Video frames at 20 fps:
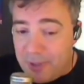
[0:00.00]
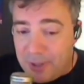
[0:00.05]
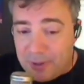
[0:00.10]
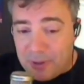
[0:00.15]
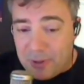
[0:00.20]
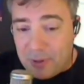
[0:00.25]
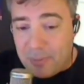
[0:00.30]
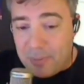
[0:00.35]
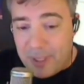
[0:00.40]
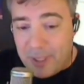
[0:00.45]
You
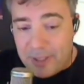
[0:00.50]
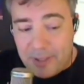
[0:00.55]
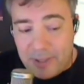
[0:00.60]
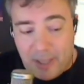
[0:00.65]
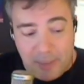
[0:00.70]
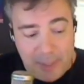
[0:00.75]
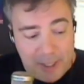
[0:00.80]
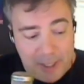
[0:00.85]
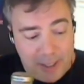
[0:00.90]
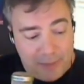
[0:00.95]
know, so by the
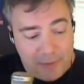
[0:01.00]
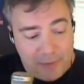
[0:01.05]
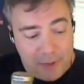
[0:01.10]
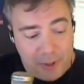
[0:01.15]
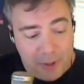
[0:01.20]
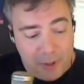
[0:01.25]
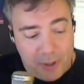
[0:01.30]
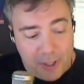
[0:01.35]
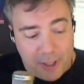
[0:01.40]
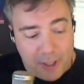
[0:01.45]
time I left
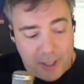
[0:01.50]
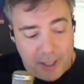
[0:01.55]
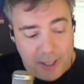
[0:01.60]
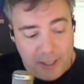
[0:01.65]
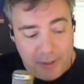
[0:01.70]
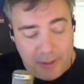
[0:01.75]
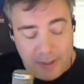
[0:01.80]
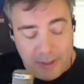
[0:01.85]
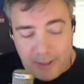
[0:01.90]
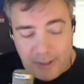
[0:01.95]
New York,
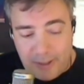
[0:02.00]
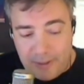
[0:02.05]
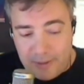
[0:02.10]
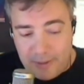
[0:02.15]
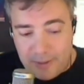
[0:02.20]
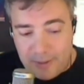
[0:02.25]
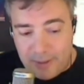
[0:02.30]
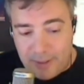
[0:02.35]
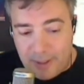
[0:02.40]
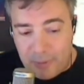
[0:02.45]
I had,
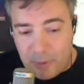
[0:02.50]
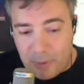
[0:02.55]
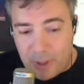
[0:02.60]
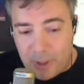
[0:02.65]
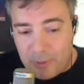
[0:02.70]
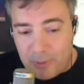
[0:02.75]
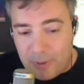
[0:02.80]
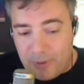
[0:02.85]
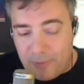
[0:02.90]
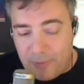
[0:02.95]
I had
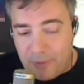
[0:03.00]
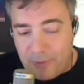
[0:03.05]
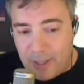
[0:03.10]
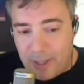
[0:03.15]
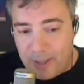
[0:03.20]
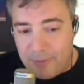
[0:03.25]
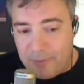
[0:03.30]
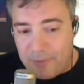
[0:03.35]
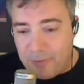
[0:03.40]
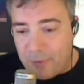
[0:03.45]
worked with
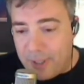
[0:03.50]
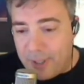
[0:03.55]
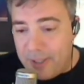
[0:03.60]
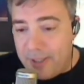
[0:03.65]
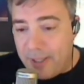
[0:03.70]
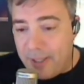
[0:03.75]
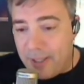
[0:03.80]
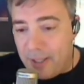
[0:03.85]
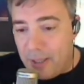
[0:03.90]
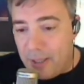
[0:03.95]
five
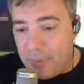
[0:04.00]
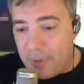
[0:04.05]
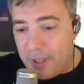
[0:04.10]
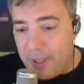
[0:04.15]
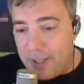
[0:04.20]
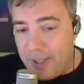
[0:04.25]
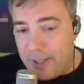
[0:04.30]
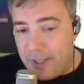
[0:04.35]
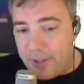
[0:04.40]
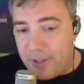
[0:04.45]
retail
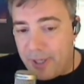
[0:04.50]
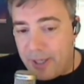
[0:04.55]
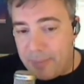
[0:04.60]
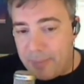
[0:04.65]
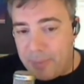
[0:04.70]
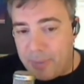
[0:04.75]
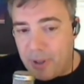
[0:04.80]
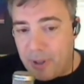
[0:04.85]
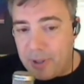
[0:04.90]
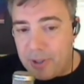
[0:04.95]
upgrade keys that
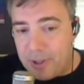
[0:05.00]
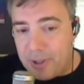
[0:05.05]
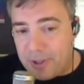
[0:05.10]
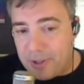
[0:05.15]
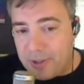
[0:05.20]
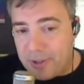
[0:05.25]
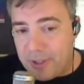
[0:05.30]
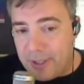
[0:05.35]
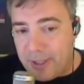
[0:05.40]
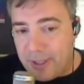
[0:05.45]
I had
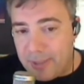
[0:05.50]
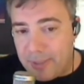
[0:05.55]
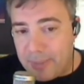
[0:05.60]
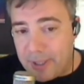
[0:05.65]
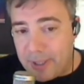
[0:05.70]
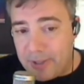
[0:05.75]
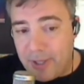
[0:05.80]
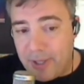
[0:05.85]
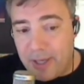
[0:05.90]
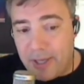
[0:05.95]
purchased uh,
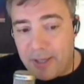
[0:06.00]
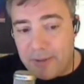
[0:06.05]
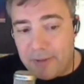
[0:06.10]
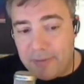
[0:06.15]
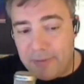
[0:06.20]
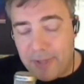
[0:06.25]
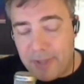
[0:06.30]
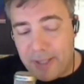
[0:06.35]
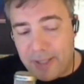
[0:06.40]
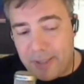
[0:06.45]

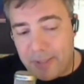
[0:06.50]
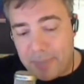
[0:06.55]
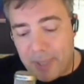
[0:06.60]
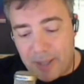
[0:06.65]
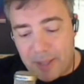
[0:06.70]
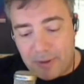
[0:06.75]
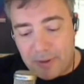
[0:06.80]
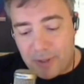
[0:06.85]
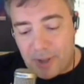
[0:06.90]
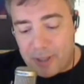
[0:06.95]
myself. Wow. And then
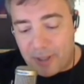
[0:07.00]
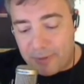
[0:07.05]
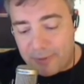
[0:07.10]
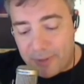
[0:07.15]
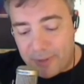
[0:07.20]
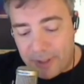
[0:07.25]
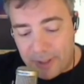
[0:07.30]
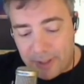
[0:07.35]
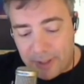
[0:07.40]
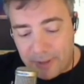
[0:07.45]

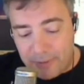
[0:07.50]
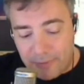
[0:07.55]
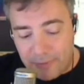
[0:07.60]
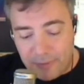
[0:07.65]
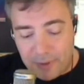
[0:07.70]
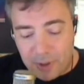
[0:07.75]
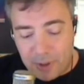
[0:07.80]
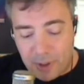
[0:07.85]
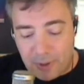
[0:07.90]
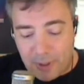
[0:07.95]
Microsoft uh,
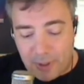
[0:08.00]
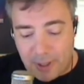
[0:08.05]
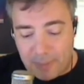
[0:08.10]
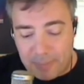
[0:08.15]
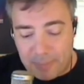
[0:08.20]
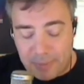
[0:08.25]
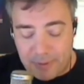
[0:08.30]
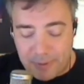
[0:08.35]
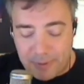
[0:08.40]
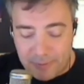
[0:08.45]
showed
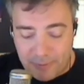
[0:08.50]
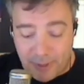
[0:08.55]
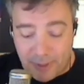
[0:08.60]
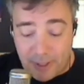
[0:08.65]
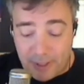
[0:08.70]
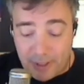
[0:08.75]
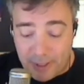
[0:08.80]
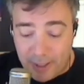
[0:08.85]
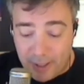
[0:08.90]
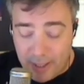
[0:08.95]
up
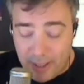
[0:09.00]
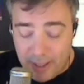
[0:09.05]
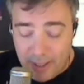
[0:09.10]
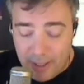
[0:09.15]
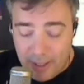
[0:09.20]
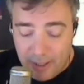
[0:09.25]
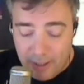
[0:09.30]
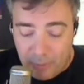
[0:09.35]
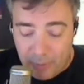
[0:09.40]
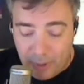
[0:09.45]
finally
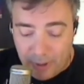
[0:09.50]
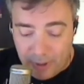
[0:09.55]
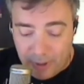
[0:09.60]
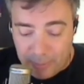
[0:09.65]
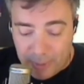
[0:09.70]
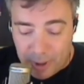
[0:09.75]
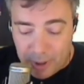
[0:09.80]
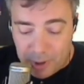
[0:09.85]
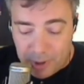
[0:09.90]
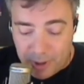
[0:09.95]

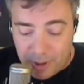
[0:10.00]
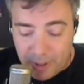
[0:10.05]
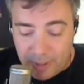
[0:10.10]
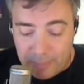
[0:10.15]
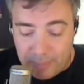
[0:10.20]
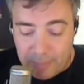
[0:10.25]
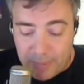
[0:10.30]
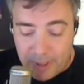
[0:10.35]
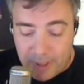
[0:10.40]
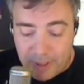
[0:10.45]
with a bunch of
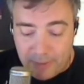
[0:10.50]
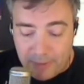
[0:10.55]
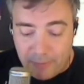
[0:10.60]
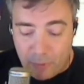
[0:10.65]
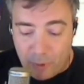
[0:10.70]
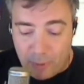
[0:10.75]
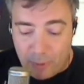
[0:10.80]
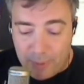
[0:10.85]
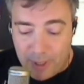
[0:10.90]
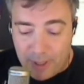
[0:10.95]
them uh,
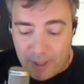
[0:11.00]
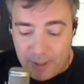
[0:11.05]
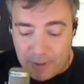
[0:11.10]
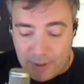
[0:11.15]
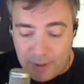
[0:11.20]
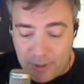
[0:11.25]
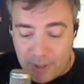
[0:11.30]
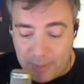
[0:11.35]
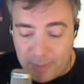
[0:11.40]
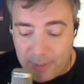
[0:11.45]
for
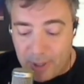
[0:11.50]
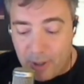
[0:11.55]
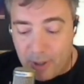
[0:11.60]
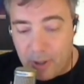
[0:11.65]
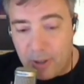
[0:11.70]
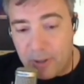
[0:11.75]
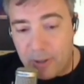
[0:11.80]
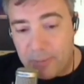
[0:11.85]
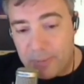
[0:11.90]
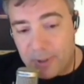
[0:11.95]
me since I've been
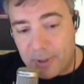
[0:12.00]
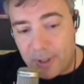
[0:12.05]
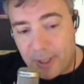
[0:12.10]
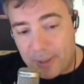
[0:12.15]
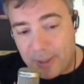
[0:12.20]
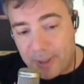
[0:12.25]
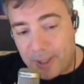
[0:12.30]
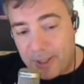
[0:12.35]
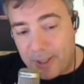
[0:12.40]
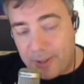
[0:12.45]
home.
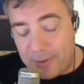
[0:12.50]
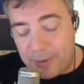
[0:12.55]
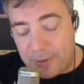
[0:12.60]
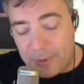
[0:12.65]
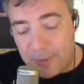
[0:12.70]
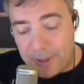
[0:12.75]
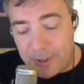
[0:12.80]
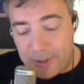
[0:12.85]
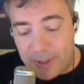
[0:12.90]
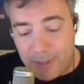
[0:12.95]
So now I can
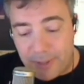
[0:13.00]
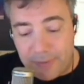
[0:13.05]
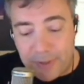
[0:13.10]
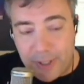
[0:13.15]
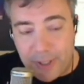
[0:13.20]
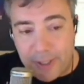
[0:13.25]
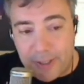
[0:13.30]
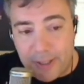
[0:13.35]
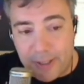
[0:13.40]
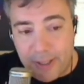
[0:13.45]
use the ones
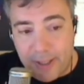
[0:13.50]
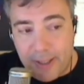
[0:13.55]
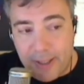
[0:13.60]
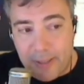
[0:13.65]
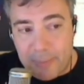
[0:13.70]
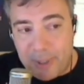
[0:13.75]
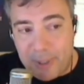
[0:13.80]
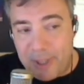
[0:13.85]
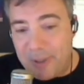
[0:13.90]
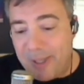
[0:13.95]
they've sent.
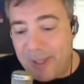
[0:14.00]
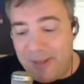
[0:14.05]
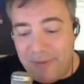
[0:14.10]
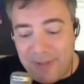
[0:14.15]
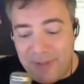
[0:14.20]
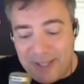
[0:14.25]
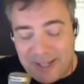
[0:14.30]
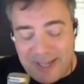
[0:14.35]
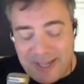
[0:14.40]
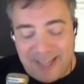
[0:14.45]
But you know,
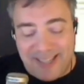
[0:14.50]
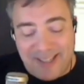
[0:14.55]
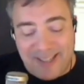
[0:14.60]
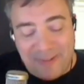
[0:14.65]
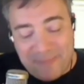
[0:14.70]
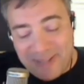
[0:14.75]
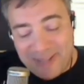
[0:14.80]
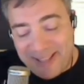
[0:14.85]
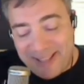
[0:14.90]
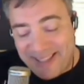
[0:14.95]
even the
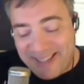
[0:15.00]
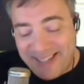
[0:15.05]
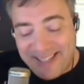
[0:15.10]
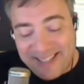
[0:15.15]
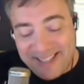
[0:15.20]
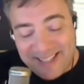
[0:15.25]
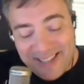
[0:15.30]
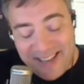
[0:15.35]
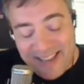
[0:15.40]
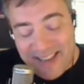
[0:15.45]
you know, but the
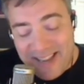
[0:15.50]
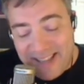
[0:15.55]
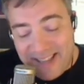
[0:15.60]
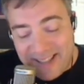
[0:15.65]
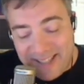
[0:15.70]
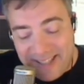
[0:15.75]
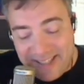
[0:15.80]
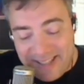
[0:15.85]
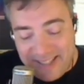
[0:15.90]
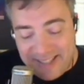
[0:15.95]
thing is,
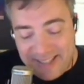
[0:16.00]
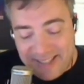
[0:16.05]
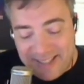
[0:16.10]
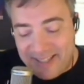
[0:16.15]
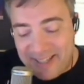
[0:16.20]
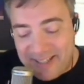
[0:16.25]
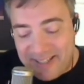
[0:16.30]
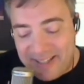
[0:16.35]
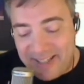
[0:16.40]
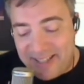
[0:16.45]
the, these
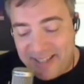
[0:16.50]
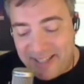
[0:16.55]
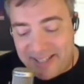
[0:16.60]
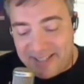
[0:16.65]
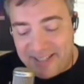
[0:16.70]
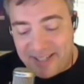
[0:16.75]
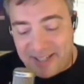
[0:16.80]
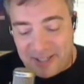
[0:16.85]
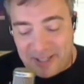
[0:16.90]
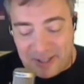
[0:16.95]
discs that
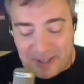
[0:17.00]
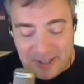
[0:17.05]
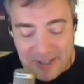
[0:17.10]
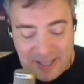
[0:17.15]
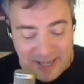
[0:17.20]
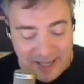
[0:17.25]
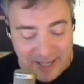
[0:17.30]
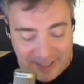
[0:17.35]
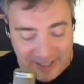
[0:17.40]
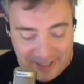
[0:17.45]
they send, you
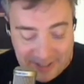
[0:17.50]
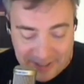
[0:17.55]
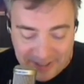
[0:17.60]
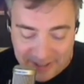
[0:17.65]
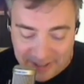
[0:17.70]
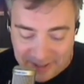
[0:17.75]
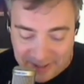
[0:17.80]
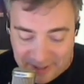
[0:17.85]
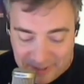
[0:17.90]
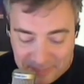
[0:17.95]
look at it and it
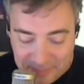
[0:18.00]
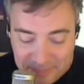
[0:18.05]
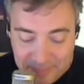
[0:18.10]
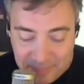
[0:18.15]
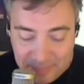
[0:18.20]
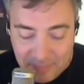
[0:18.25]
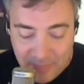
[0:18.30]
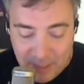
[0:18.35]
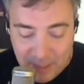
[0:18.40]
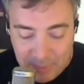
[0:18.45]
says
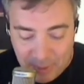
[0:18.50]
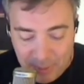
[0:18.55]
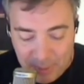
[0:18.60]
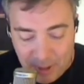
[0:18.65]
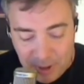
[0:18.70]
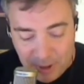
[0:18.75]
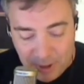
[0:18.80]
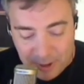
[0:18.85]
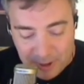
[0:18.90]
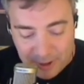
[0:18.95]

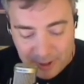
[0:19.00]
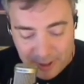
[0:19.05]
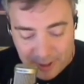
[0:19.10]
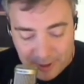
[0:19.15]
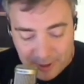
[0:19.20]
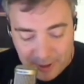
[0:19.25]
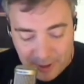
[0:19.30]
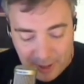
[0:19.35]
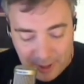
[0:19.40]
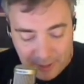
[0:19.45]
promotional
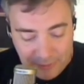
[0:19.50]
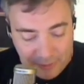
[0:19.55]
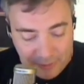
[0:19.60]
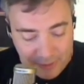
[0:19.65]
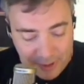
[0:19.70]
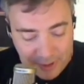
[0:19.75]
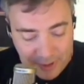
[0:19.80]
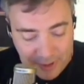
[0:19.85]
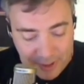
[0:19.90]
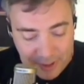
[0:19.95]
disc, not
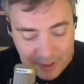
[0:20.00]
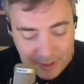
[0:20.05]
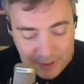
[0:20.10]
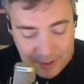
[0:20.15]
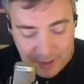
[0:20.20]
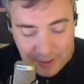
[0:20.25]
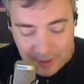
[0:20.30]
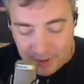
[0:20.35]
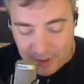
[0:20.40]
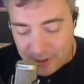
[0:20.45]
for
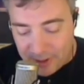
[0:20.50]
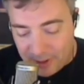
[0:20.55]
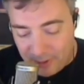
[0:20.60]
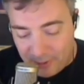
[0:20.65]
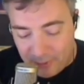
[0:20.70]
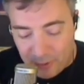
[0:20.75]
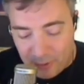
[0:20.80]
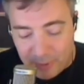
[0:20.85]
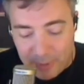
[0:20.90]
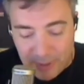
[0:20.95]
resale. And there's
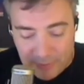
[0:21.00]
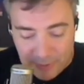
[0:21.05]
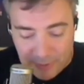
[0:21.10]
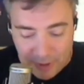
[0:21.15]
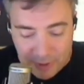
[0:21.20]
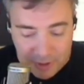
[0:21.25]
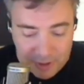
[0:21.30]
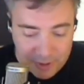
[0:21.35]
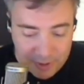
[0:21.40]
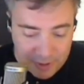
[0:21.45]
64-bit
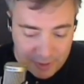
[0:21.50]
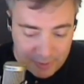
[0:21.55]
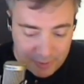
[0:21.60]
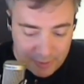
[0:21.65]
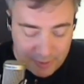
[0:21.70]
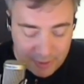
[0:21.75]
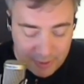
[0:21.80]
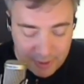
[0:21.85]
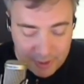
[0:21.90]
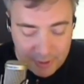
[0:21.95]
versions,
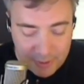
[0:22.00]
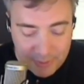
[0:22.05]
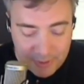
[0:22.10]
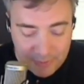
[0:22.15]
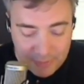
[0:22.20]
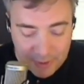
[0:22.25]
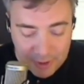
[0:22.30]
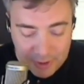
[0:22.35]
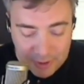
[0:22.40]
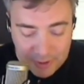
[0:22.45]
there are
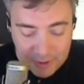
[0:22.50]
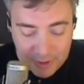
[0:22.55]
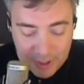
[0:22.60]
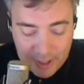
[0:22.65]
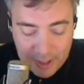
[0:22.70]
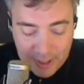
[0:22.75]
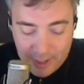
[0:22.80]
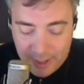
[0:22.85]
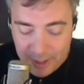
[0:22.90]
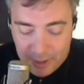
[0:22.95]
32-bit
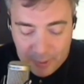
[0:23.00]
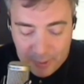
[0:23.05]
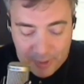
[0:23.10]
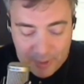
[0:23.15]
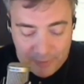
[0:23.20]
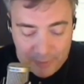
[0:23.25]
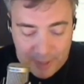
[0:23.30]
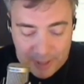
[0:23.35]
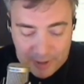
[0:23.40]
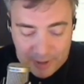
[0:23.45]
versions. Each
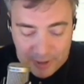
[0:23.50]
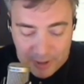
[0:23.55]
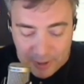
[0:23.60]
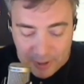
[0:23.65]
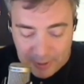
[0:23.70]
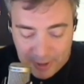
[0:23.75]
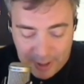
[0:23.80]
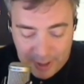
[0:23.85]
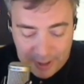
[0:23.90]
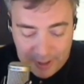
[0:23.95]
one of them has
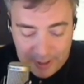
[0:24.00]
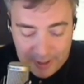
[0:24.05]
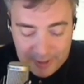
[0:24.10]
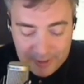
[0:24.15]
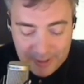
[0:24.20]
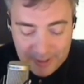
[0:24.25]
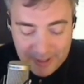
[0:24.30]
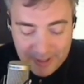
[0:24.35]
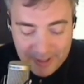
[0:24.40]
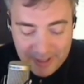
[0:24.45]
its own
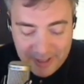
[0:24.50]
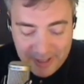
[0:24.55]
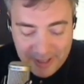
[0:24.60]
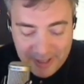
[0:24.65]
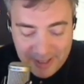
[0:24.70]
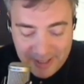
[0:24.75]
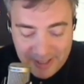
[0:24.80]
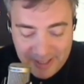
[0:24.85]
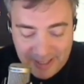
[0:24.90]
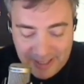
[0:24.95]
key.
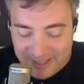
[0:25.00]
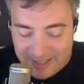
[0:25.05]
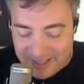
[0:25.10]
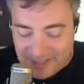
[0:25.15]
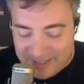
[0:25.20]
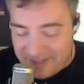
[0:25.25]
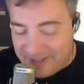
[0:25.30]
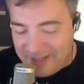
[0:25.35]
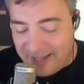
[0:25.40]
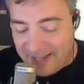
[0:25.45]
It
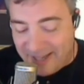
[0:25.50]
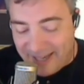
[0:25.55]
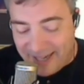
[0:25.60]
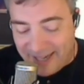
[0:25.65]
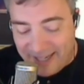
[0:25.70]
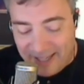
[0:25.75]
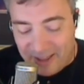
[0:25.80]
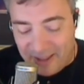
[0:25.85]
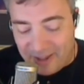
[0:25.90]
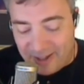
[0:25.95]
doesn't say
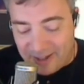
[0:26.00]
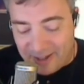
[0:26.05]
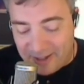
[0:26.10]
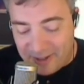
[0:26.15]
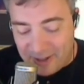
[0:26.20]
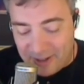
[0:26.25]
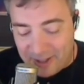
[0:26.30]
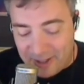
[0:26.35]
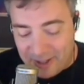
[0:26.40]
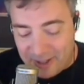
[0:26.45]

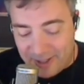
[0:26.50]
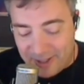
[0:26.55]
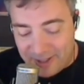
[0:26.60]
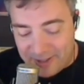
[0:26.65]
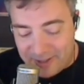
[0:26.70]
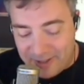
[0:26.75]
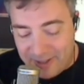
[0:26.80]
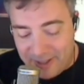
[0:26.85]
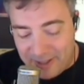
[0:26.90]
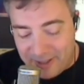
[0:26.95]
anything on
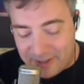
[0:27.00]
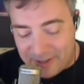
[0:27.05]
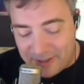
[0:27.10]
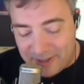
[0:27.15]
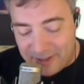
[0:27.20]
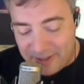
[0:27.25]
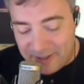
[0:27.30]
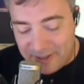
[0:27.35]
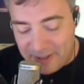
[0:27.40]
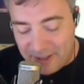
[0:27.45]
this
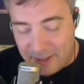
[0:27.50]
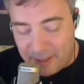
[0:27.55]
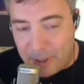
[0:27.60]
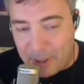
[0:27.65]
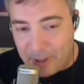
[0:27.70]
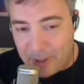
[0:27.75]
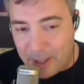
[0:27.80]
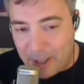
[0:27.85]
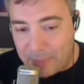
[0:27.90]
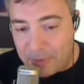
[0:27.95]
disc
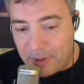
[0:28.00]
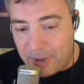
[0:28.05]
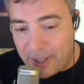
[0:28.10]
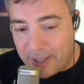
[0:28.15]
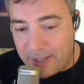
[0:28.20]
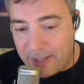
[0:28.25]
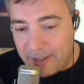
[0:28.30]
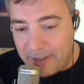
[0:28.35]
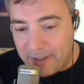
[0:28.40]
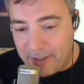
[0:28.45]
about
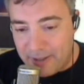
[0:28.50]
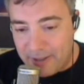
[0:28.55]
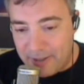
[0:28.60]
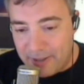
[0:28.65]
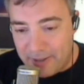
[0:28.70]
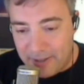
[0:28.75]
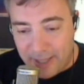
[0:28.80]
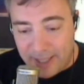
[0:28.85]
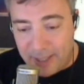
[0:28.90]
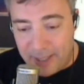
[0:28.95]
upgrade
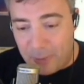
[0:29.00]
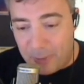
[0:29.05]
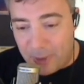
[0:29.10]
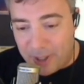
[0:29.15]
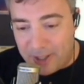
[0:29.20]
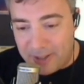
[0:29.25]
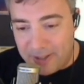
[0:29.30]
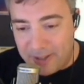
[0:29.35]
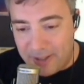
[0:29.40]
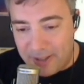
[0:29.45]
anywhere.